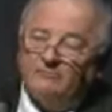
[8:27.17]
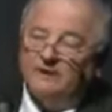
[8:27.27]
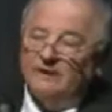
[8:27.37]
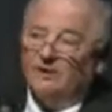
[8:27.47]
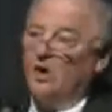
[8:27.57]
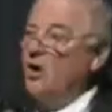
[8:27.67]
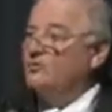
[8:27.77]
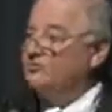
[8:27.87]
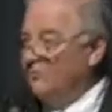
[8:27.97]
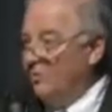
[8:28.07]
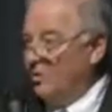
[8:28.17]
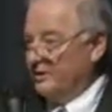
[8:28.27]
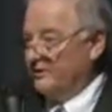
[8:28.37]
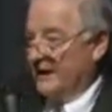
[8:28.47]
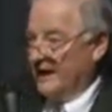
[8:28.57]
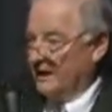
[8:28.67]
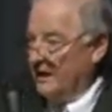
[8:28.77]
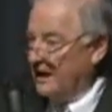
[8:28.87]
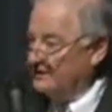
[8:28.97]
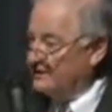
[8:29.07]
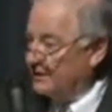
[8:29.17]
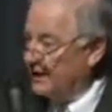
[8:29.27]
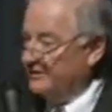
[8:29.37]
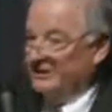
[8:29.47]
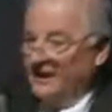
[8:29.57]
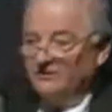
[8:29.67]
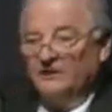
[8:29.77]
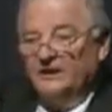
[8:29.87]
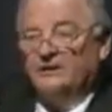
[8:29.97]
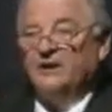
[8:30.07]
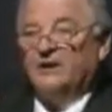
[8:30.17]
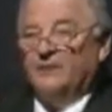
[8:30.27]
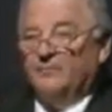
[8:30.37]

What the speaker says: really lost the war to the Allies in 1918,